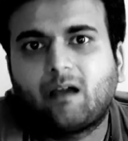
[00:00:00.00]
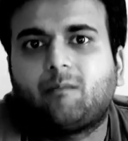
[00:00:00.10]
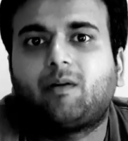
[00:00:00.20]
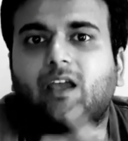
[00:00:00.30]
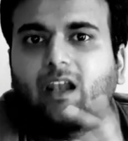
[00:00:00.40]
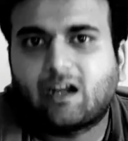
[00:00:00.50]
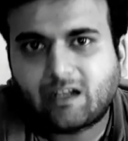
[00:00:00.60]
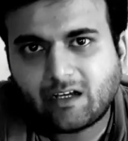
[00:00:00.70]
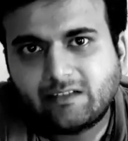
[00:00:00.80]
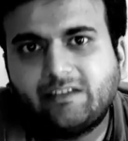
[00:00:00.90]

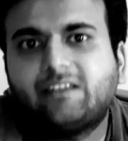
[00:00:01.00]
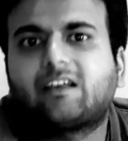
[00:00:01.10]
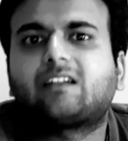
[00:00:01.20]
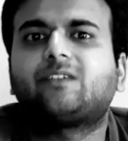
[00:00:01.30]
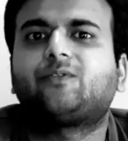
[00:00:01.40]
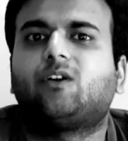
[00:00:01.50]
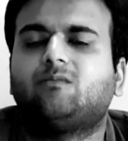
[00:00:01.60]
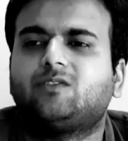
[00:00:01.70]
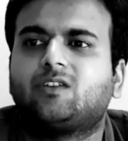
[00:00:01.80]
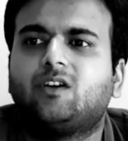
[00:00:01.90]
Bayalata. These are the
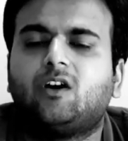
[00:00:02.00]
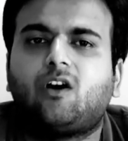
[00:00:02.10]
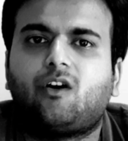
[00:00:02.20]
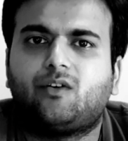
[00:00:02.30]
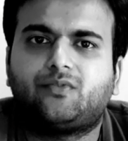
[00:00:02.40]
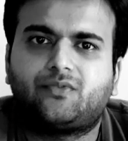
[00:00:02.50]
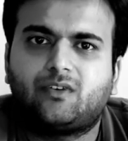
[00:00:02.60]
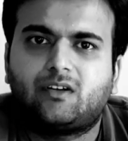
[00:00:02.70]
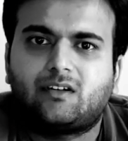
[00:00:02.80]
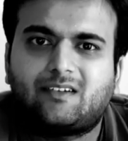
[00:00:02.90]
forms of
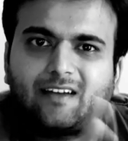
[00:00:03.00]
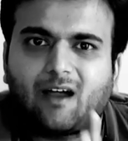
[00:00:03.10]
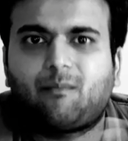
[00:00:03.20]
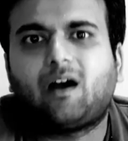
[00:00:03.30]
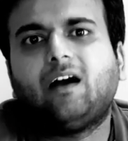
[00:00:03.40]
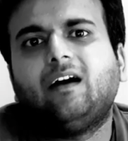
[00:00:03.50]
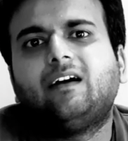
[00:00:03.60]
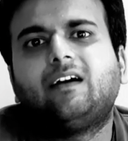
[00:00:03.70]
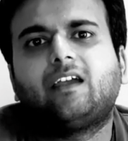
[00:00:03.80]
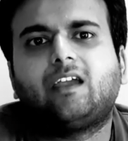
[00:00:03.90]
drama
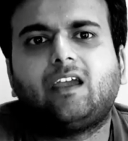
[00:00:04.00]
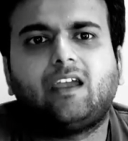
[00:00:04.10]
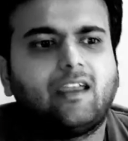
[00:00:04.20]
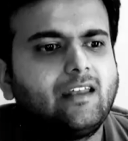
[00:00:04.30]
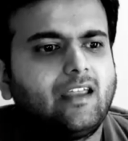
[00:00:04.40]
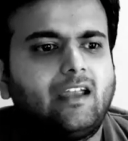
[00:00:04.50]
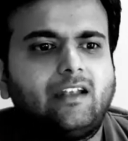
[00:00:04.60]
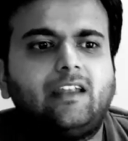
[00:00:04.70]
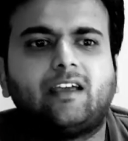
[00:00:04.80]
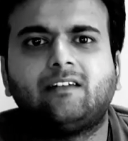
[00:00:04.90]
in
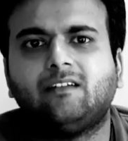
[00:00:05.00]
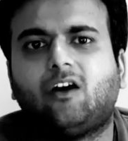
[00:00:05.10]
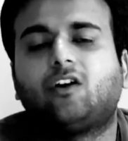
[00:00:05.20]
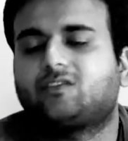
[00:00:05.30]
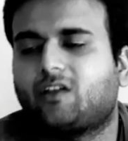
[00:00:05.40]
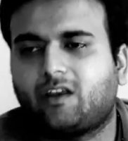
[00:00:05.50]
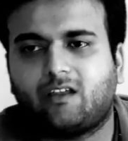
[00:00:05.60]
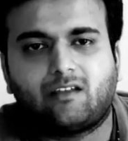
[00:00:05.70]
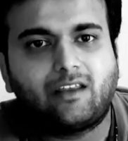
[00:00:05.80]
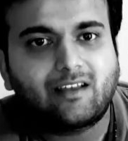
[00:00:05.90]

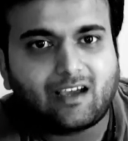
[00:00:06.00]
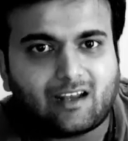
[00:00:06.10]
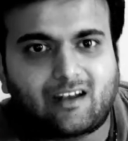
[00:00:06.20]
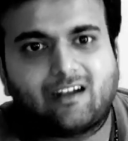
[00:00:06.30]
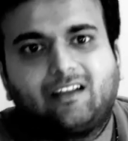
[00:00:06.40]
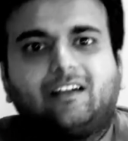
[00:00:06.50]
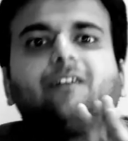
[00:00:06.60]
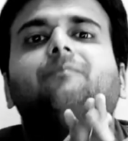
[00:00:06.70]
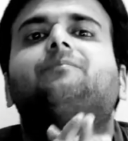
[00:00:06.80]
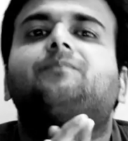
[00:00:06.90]
in Karnataka.
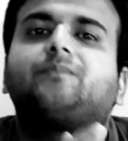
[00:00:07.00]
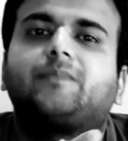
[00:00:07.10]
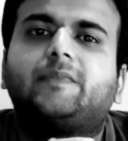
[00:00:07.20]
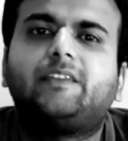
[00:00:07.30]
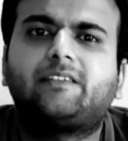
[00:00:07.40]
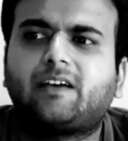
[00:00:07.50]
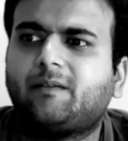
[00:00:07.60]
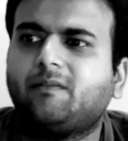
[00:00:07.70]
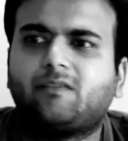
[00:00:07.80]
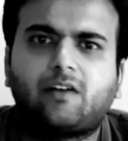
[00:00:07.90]
These
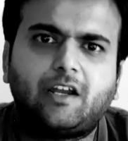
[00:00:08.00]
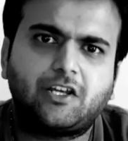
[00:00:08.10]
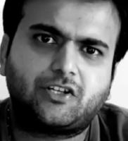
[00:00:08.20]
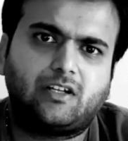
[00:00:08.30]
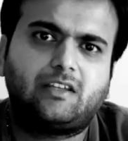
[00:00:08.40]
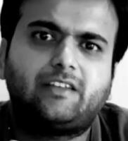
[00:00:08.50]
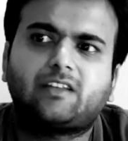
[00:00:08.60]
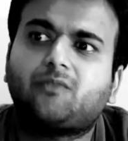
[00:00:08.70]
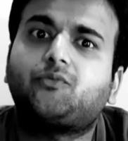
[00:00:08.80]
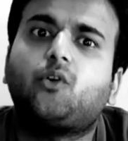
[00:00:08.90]
are traditional, these
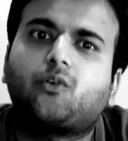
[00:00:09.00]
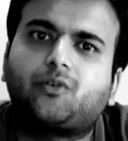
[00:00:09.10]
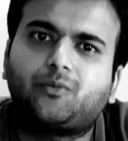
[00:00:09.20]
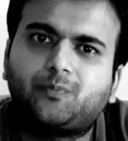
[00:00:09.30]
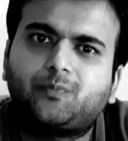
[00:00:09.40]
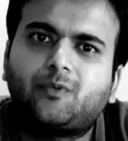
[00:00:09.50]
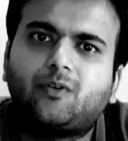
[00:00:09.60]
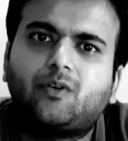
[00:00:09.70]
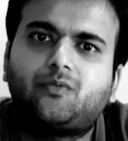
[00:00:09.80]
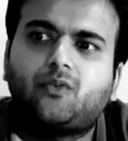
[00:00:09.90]
are folk
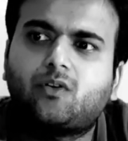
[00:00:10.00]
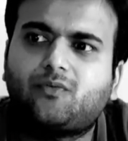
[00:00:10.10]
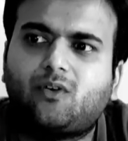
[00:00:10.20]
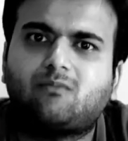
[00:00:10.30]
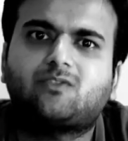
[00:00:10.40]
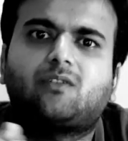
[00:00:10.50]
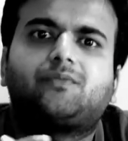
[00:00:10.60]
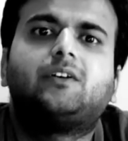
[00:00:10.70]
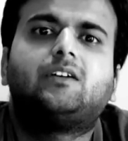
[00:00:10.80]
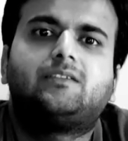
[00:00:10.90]
forms
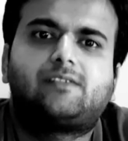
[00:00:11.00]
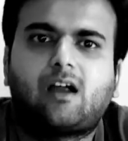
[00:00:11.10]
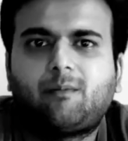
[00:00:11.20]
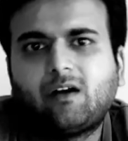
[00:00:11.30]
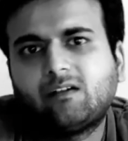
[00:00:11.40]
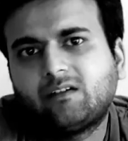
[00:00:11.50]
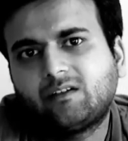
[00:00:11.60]
of drama.